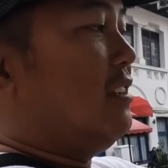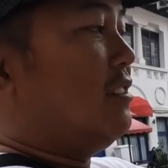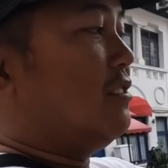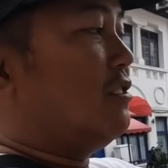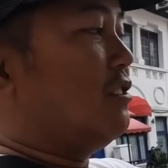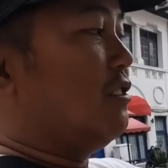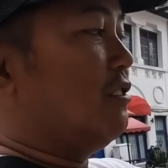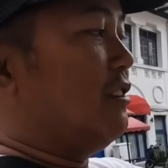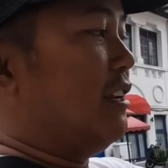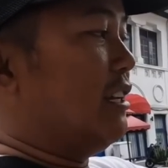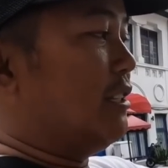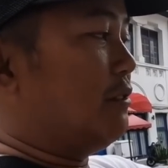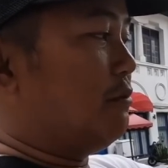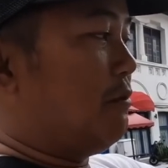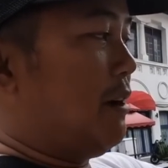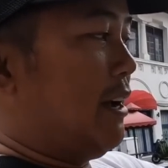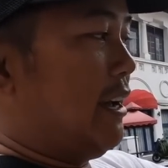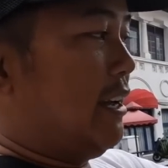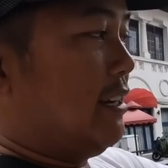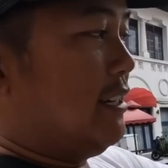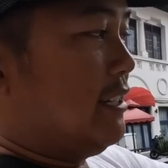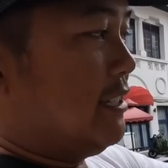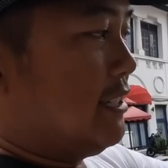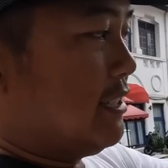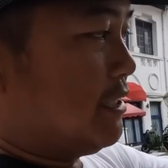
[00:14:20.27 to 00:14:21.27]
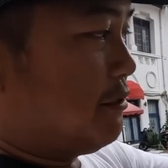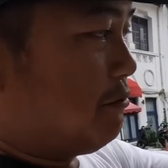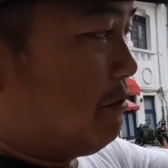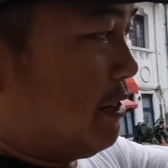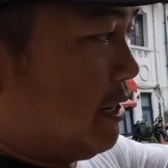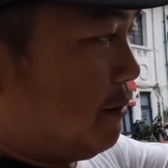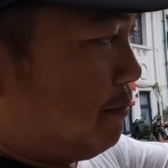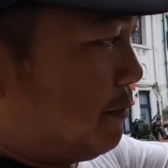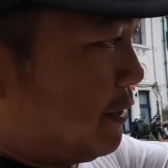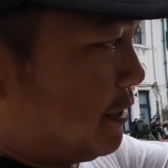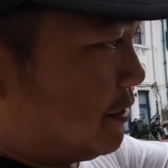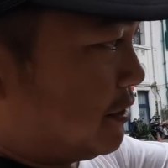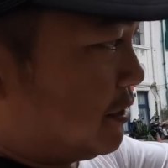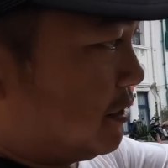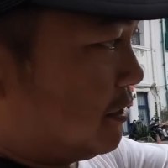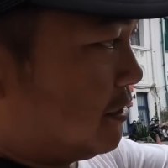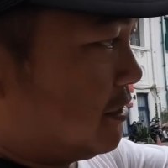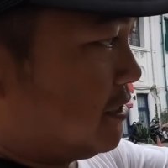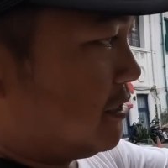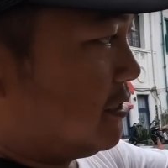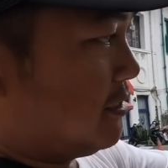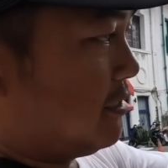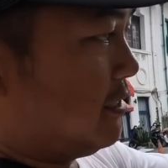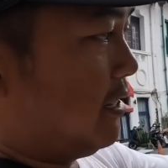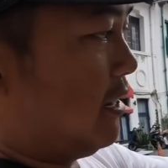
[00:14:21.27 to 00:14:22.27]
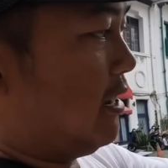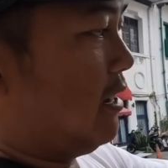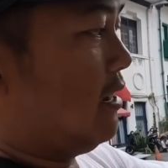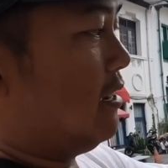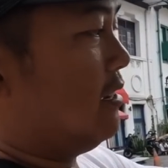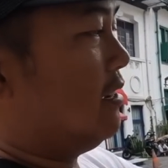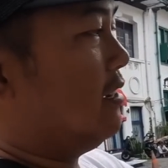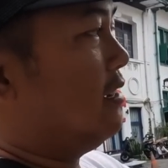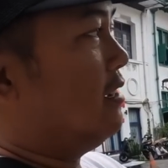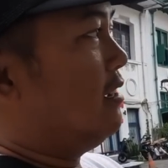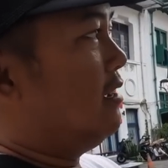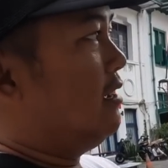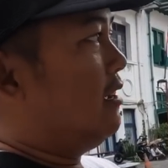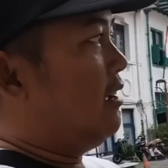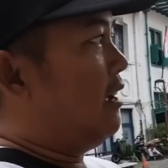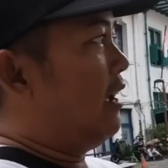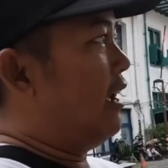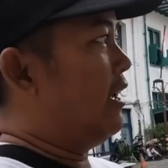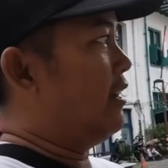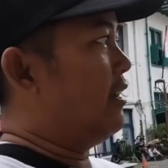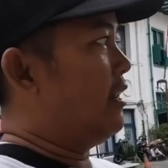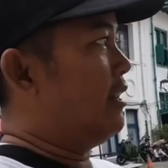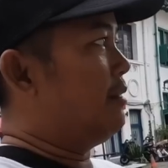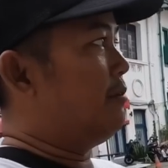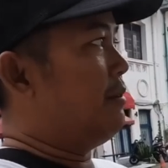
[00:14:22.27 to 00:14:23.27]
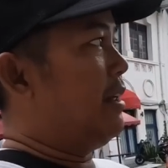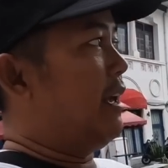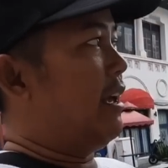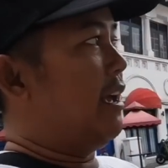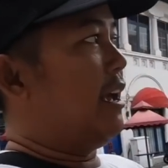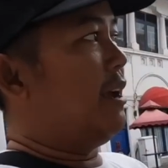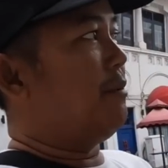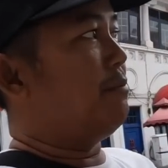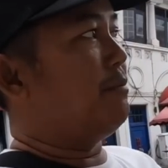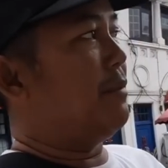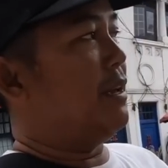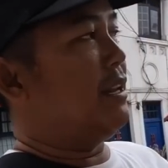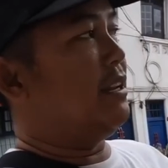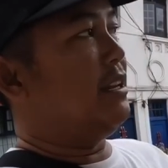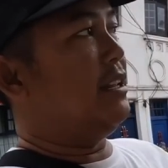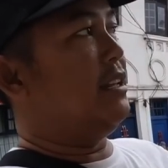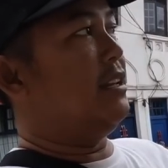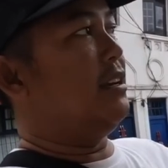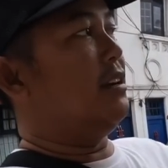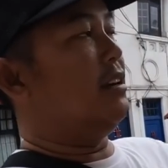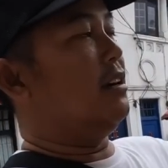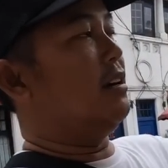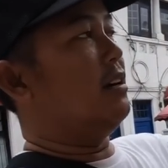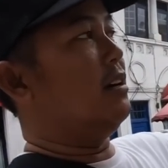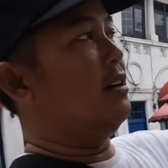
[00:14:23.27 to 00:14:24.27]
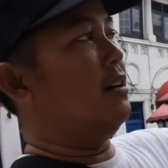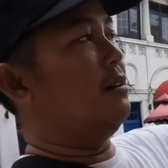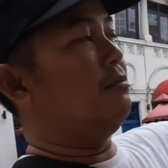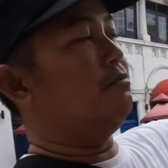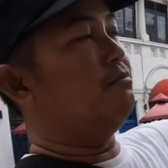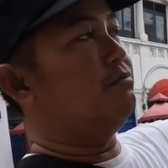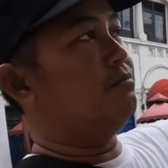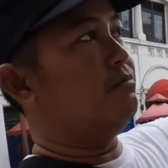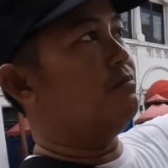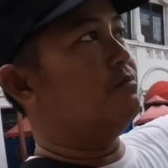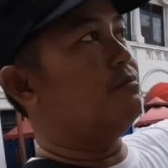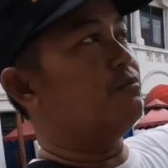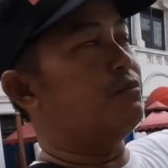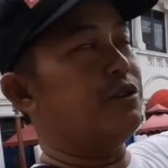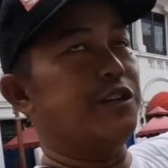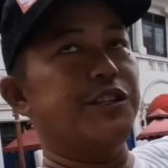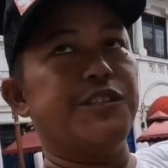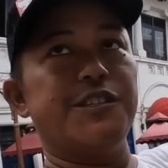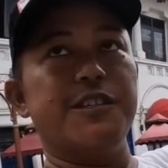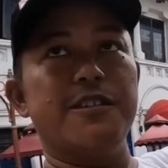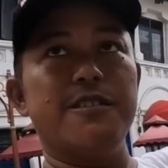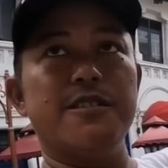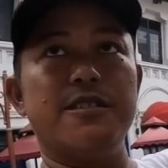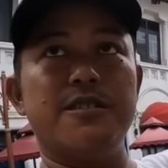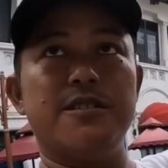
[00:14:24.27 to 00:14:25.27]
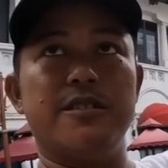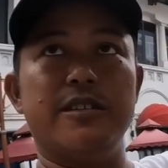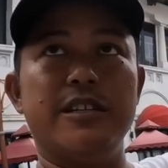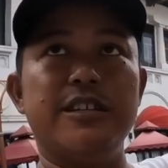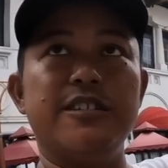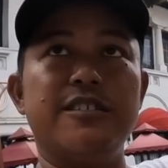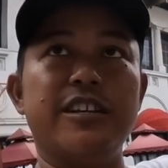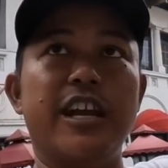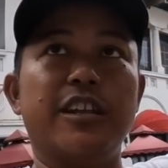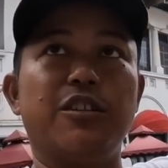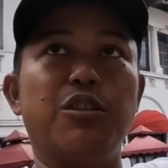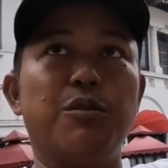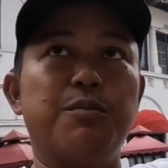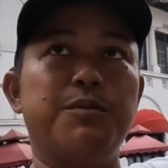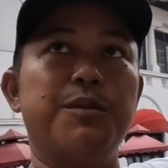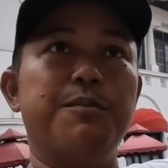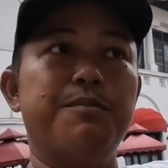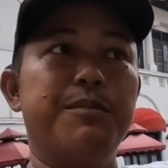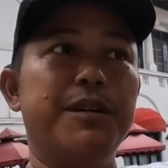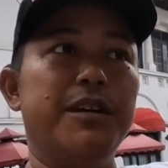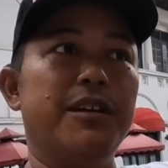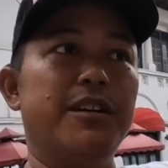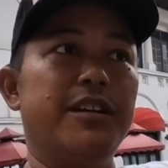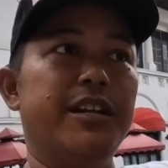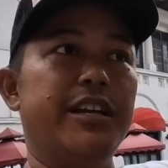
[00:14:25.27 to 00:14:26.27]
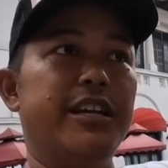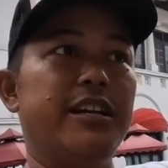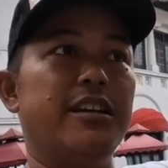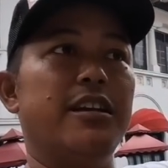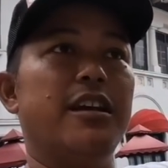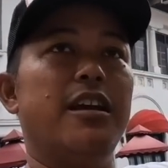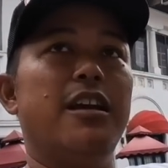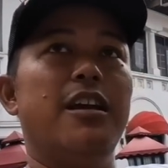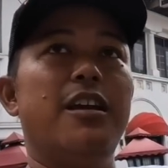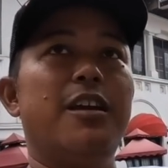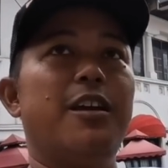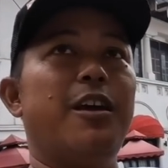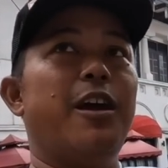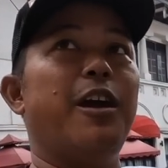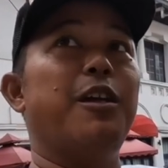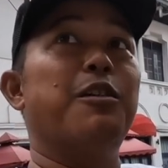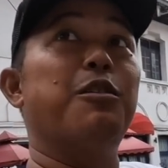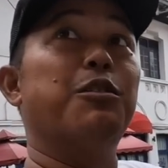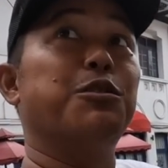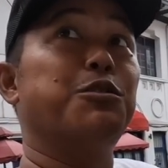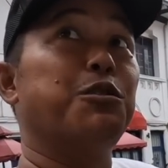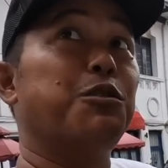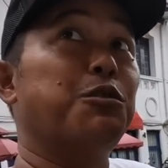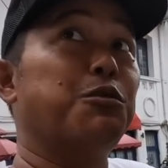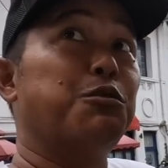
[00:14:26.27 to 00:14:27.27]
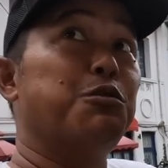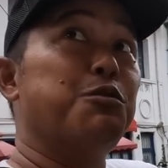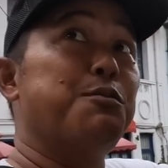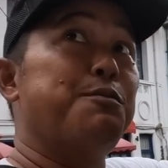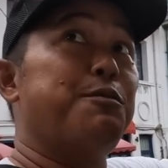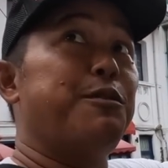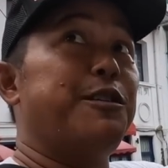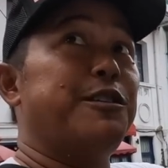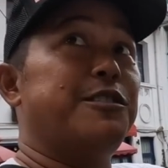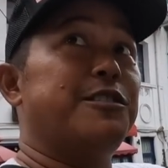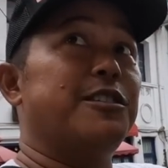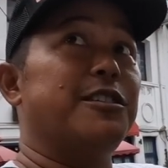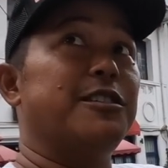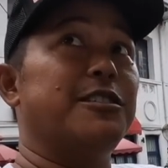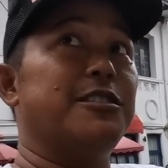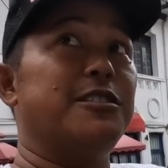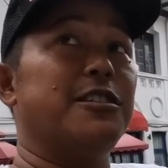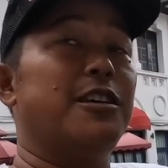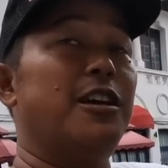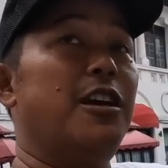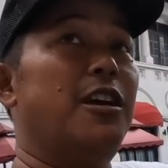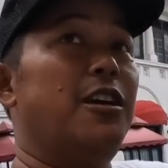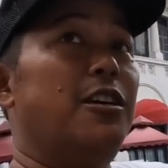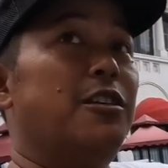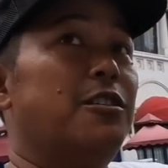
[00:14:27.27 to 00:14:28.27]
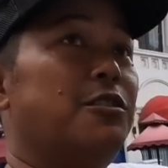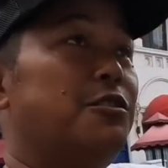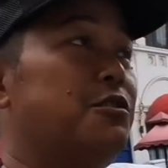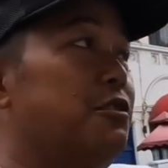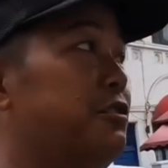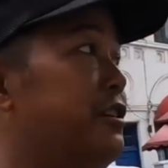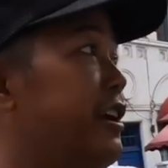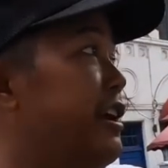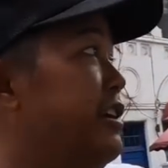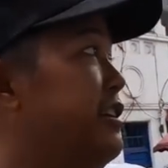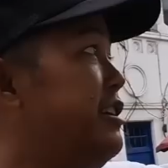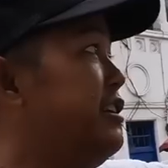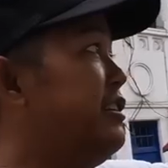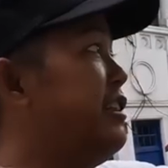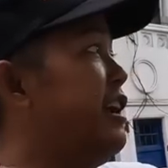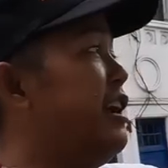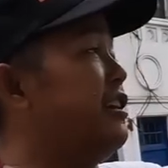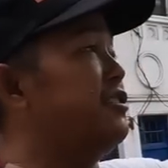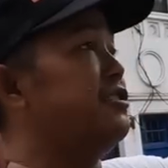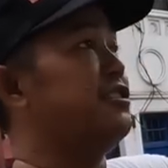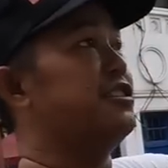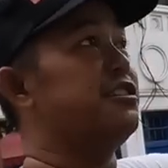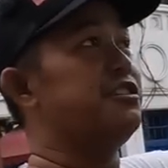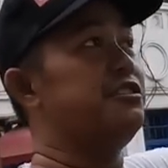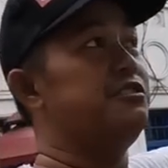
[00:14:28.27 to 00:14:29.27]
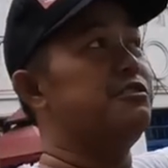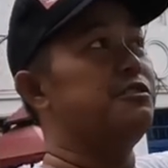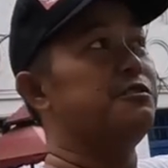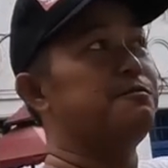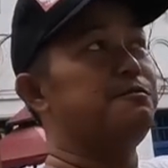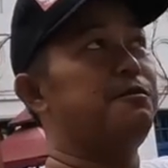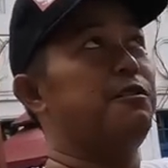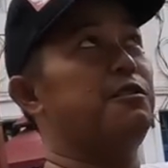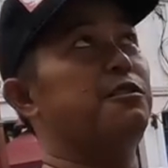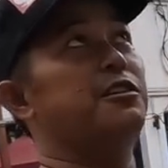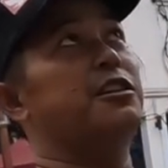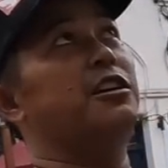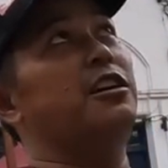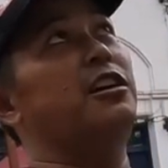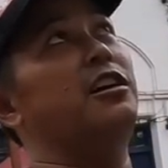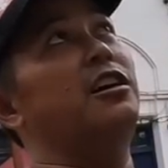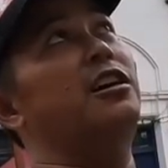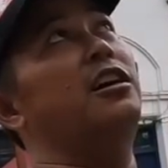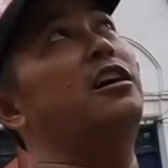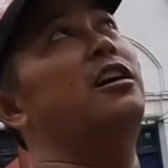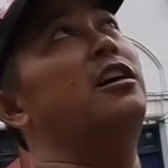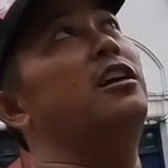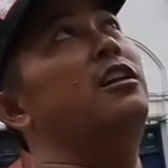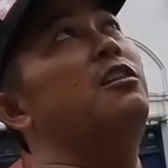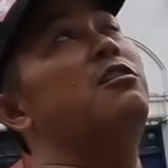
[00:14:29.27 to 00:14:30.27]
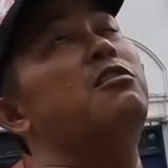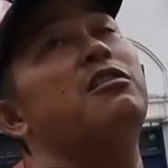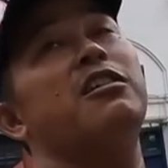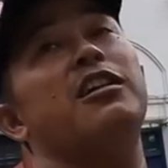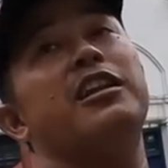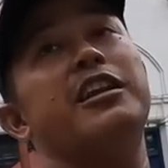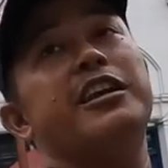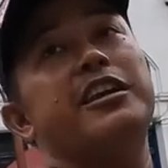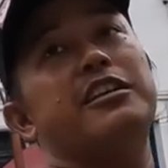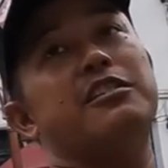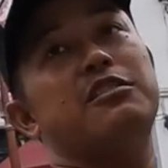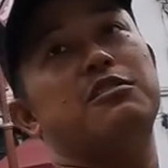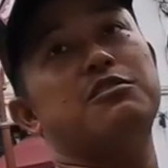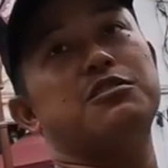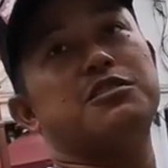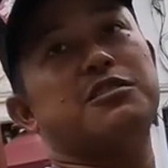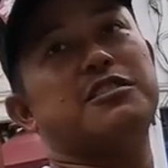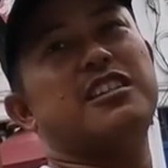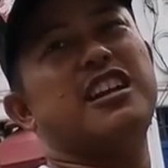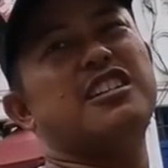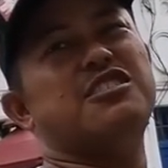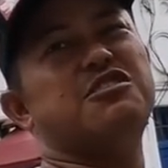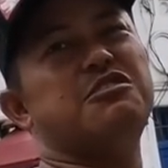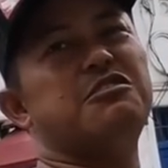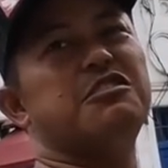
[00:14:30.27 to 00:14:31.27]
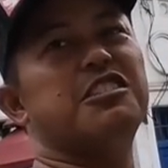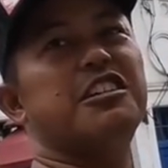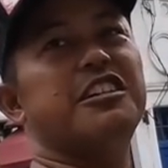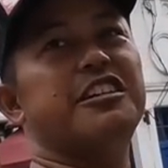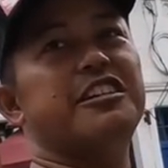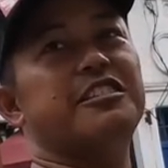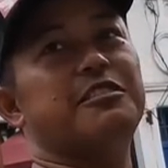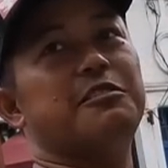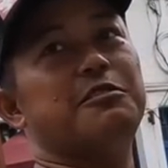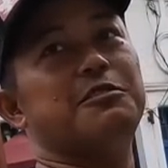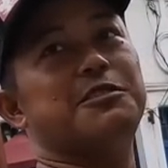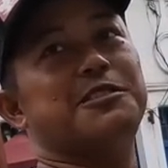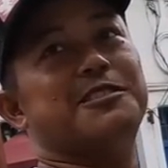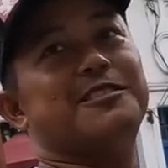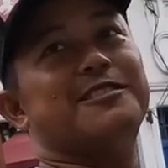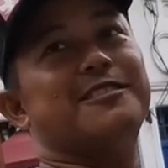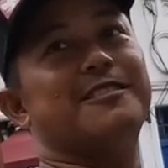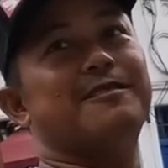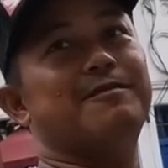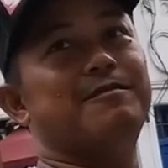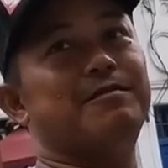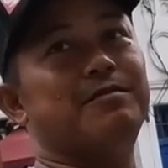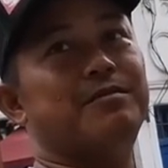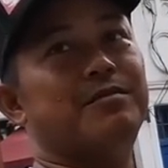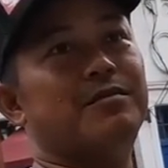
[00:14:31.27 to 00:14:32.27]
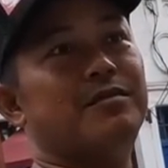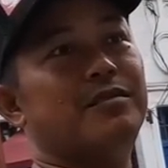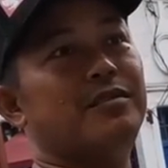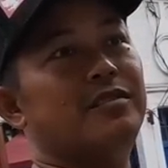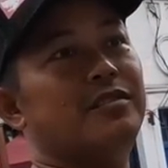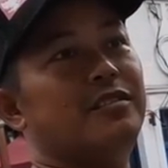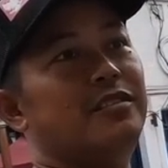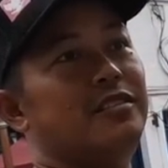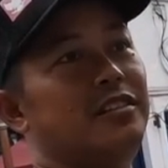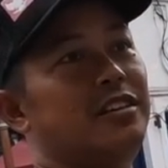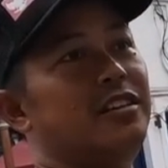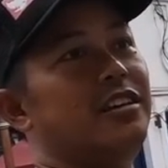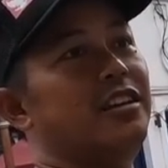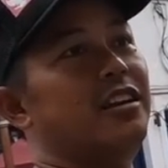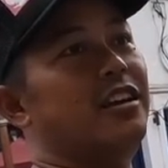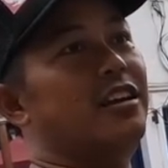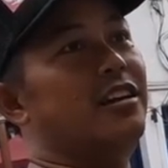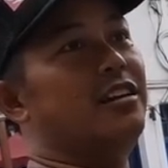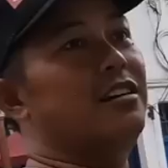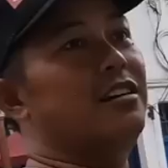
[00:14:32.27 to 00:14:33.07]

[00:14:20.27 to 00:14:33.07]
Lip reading: So that's why this is real pictures, yeah. And then they have many prisons inside of the building, and also two prisons. So they did execute for the local heroes, national heroes. Yeah.